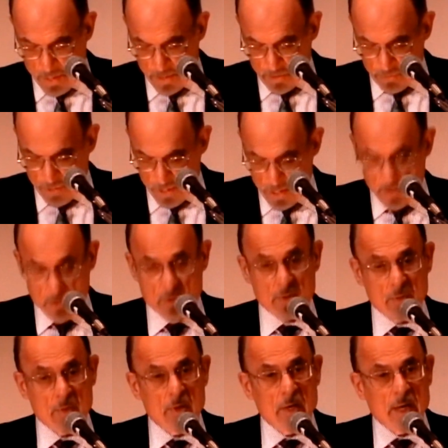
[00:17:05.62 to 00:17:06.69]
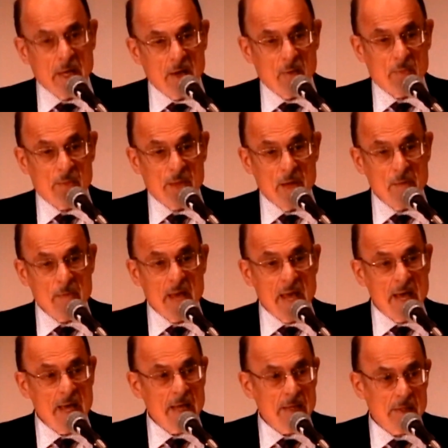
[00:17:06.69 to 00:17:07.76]
I try to help them,
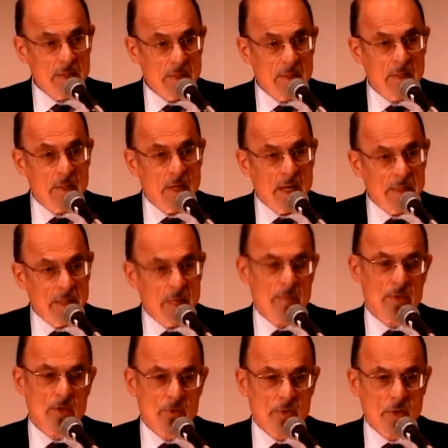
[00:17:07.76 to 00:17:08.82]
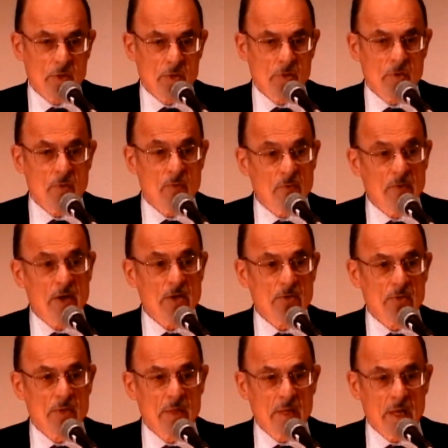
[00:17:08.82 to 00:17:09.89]
and I demonstrate too,
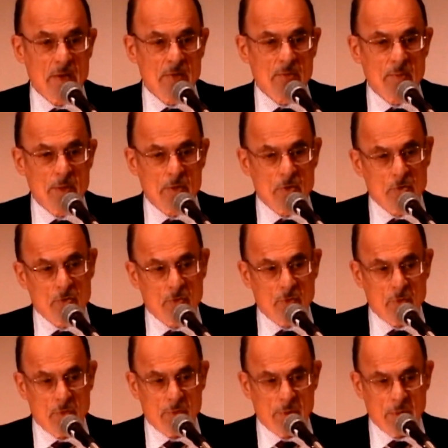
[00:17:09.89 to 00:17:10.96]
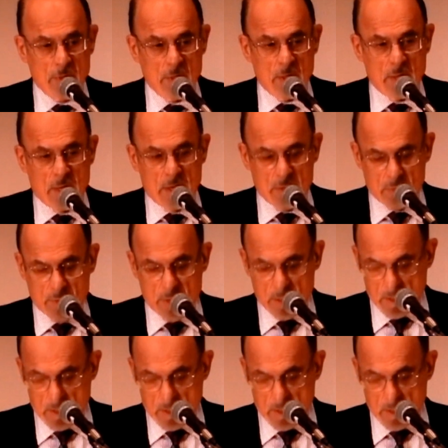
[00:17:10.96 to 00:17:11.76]
facing as much truth as they